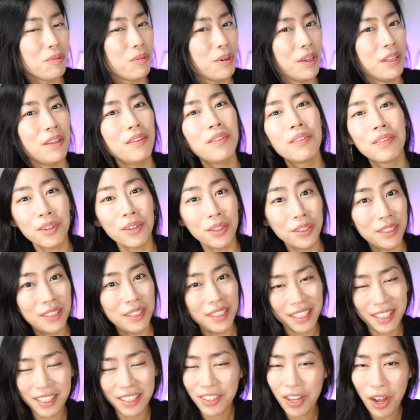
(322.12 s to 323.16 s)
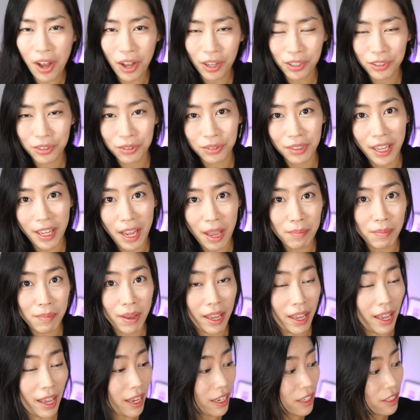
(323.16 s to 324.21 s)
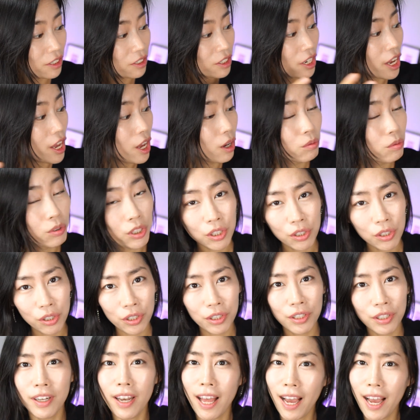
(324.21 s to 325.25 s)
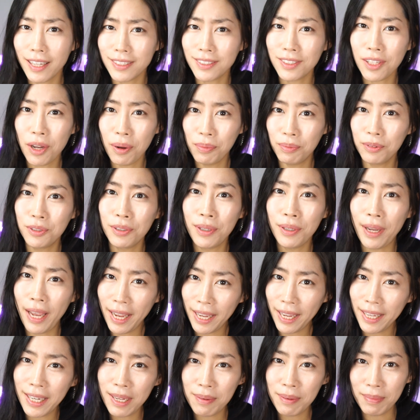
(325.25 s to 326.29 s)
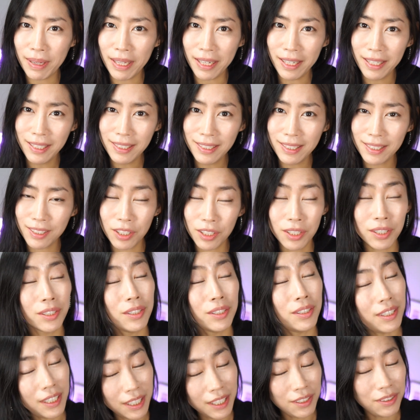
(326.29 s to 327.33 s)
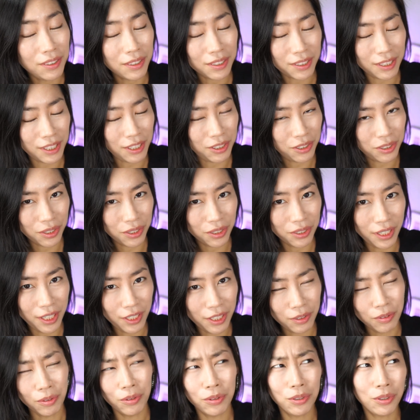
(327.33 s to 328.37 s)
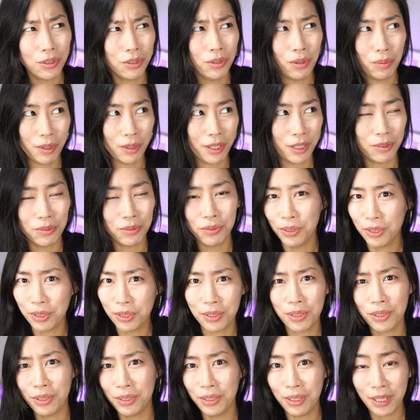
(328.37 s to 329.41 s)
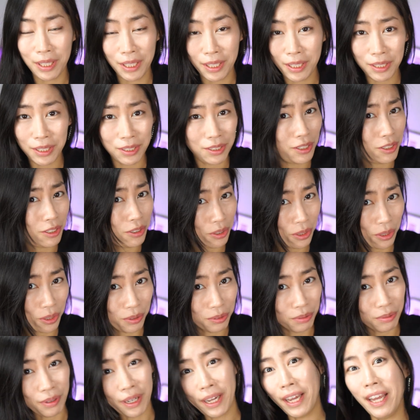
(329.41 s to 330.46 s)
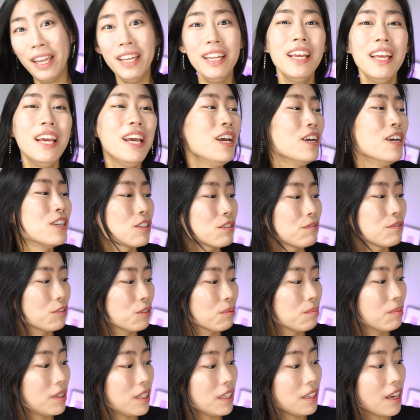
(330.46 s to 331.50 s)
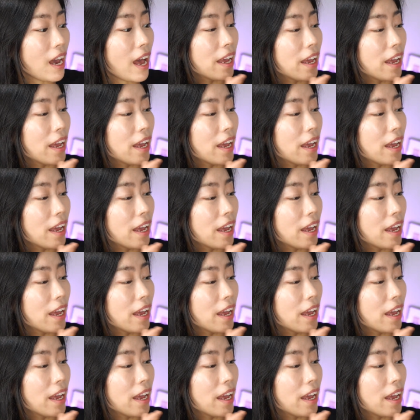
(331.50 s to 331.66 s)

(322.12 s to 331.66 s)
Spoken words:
with 1300 mAh, which could last up to 80 minutes continuously shooting, although nobody would continuously shoot, right? So for me,